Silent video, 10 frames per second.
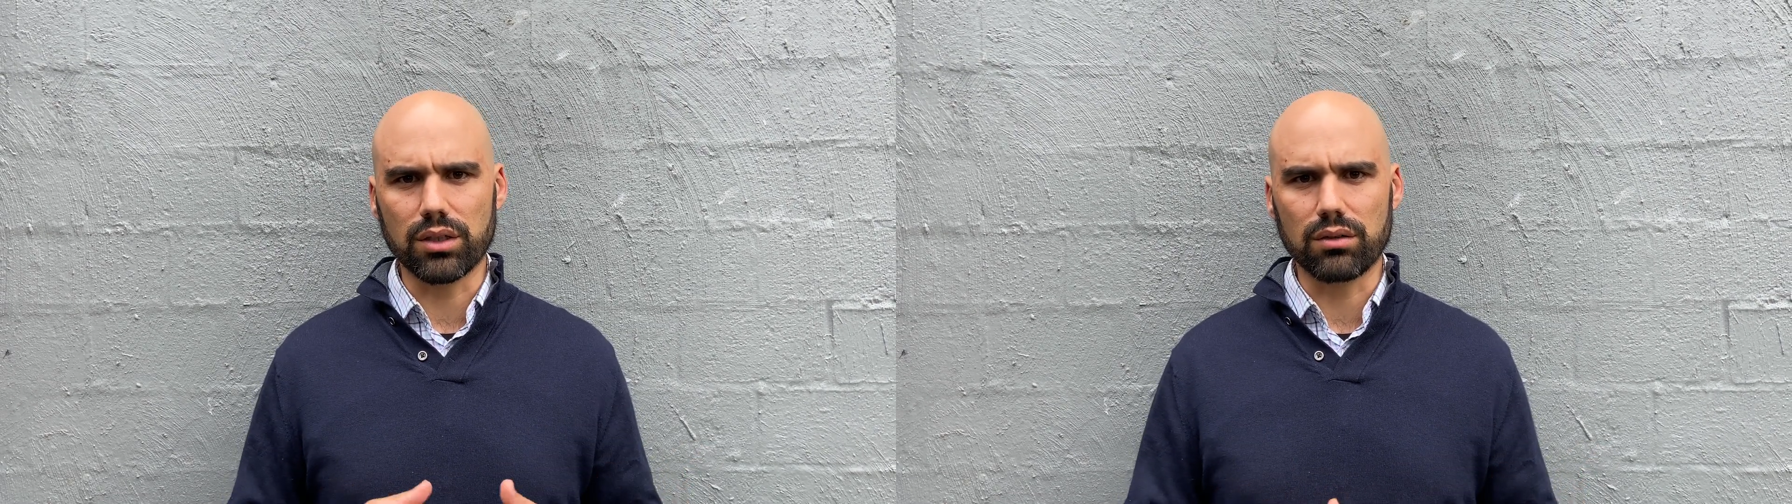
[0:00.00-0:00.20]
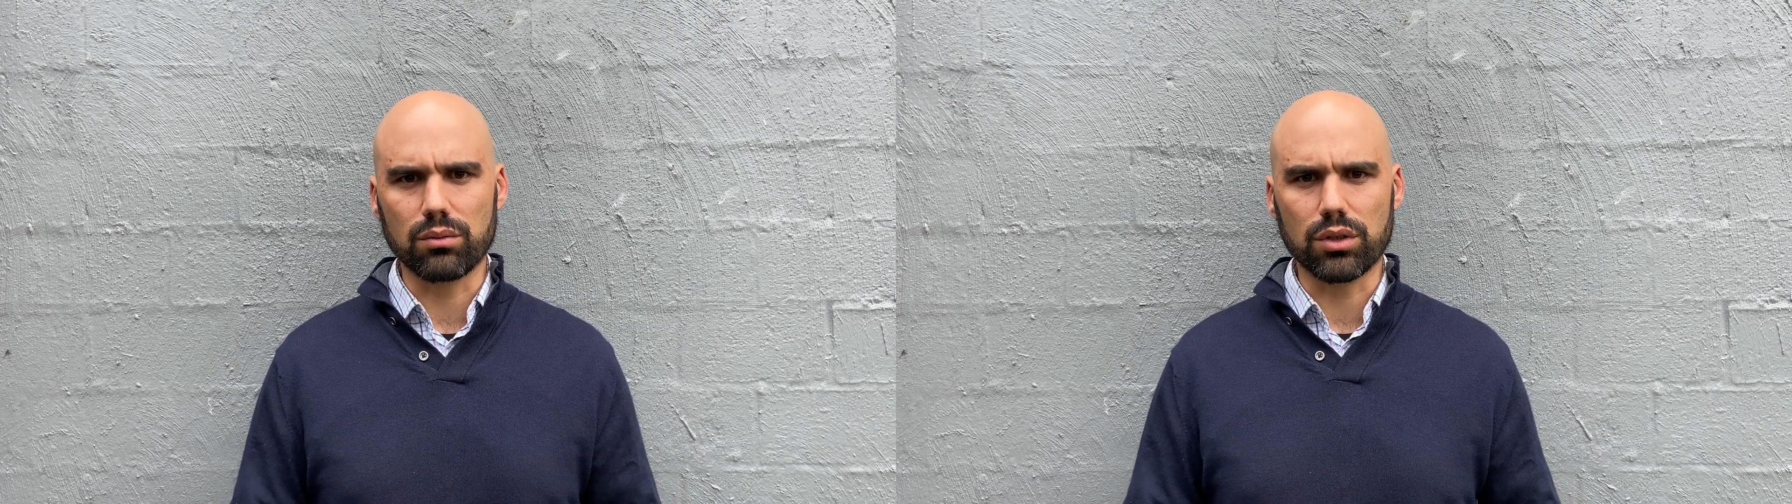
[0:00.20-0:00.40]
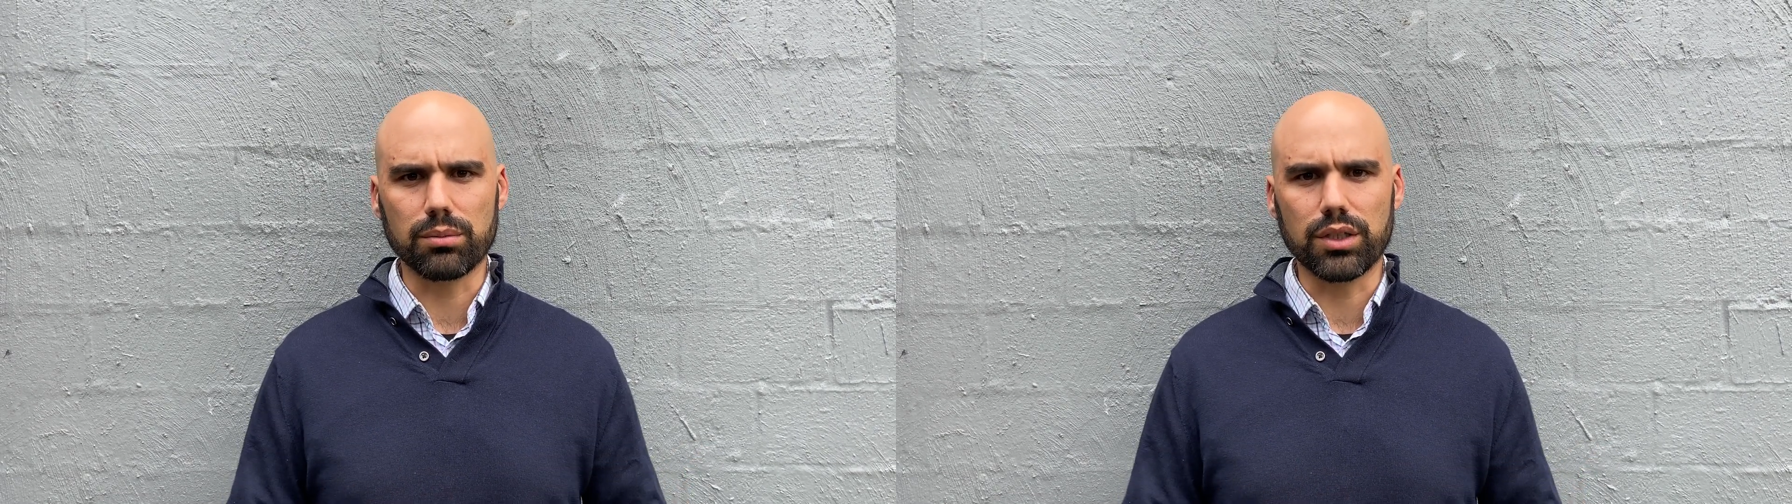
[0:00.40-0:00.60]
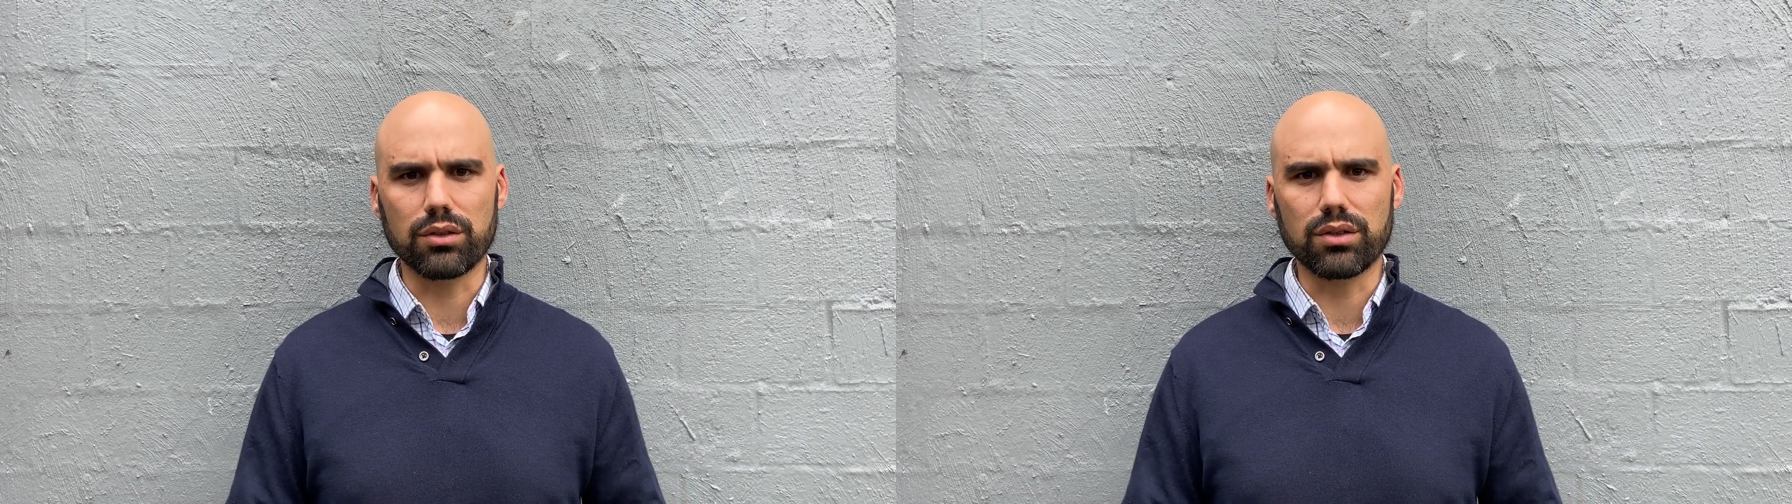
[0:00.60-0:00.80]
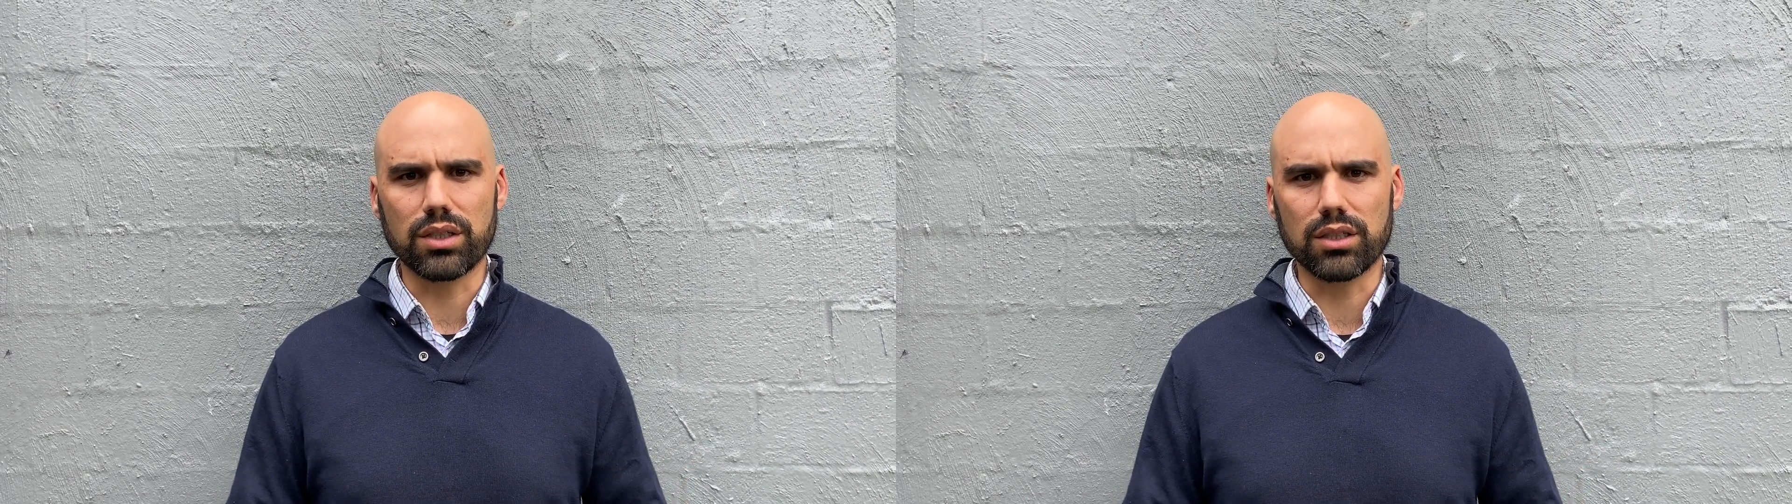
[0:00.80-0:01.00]
that want to be
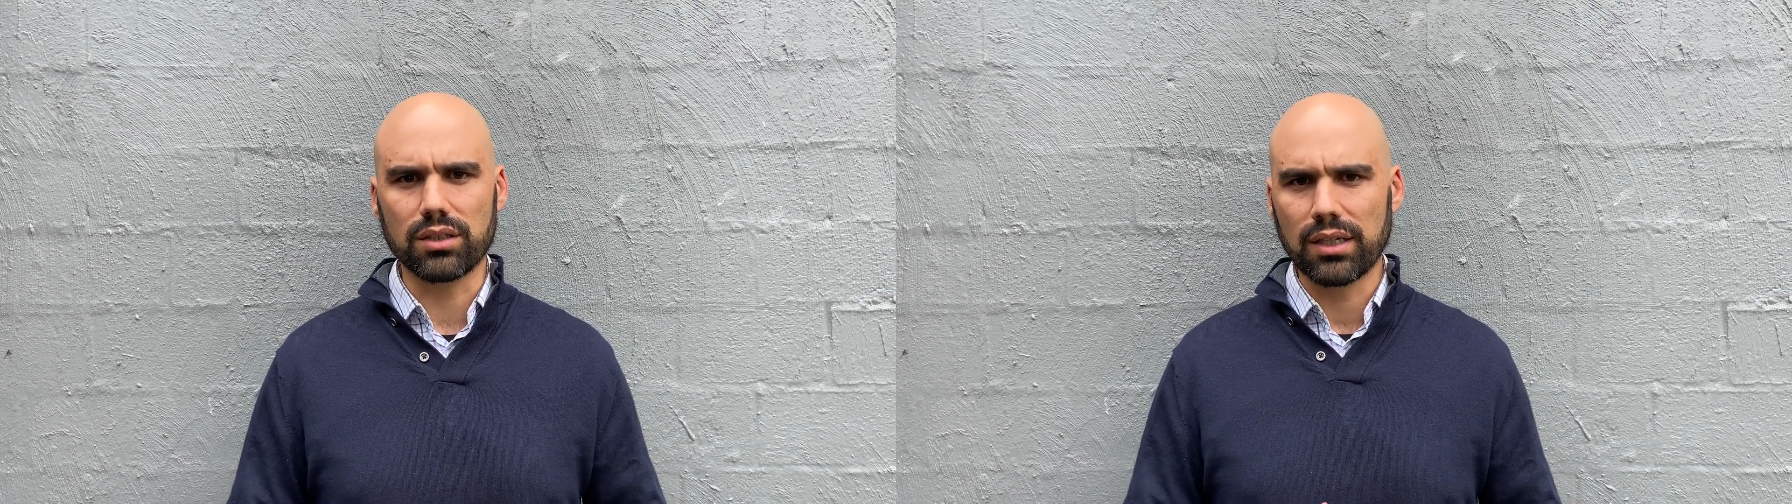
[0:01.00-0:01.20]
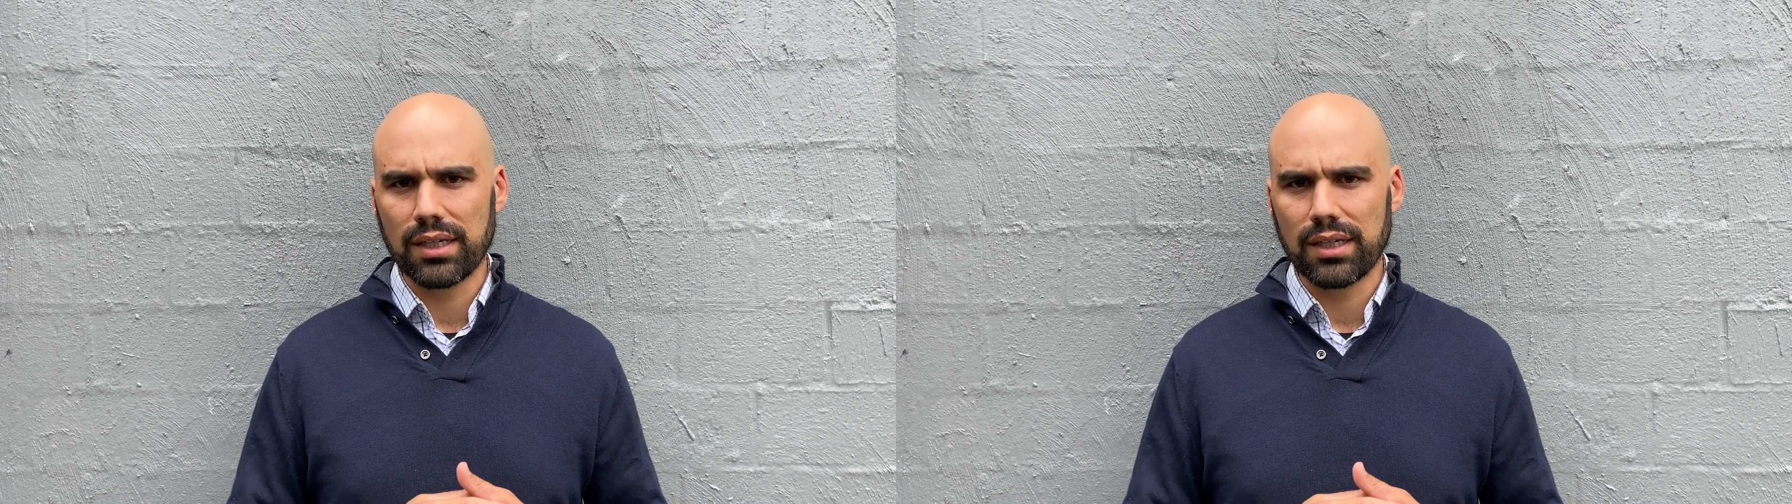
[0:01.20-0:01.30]
using it.